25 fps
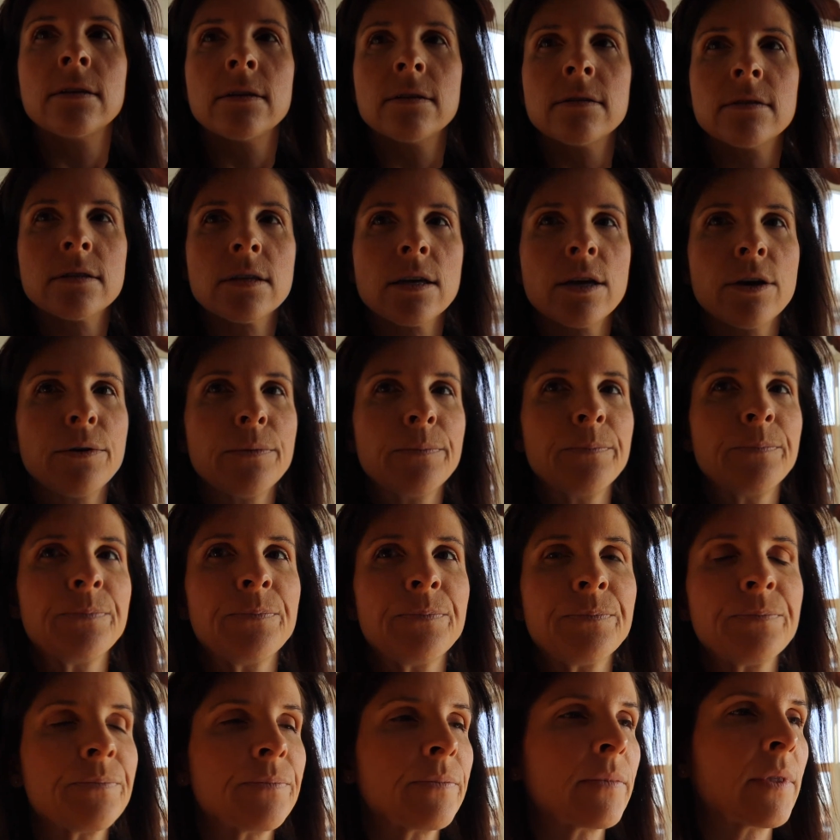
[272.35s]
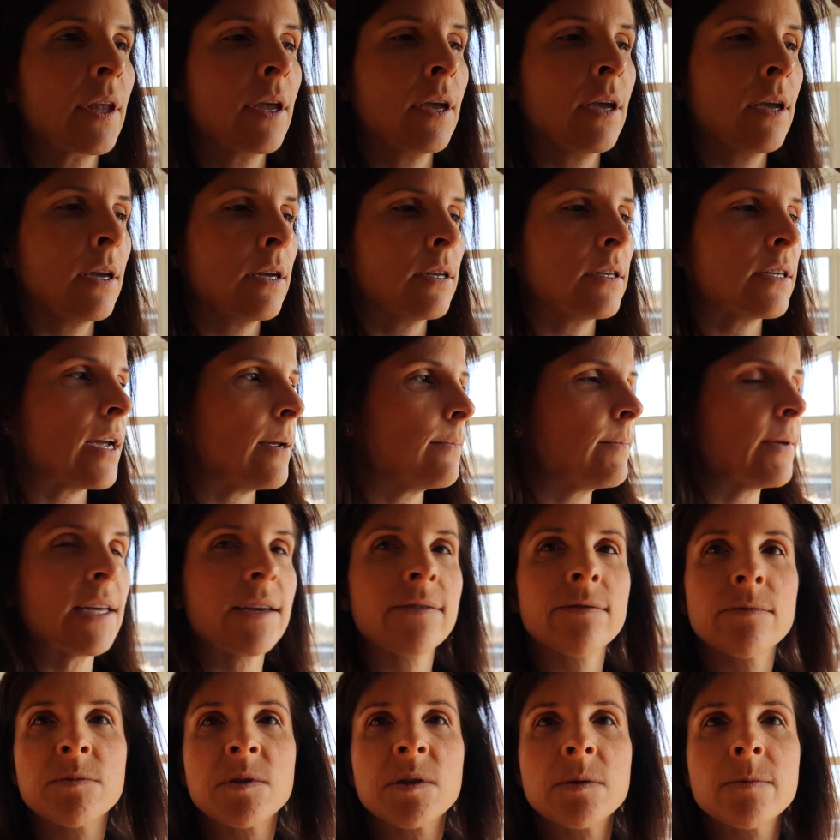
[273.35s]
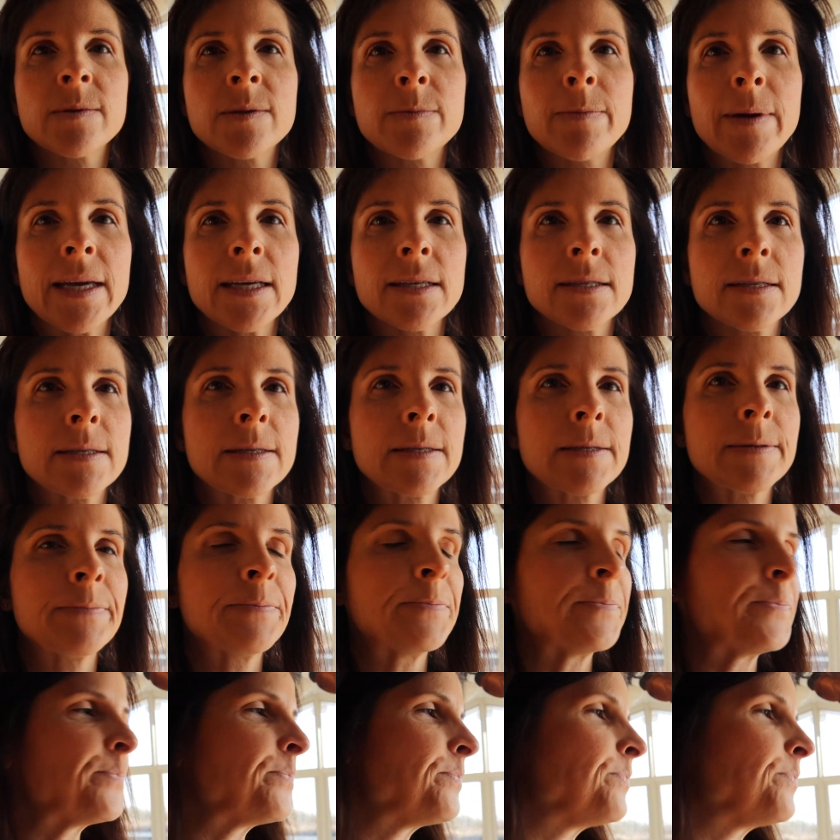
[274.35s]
So, time to give them some space.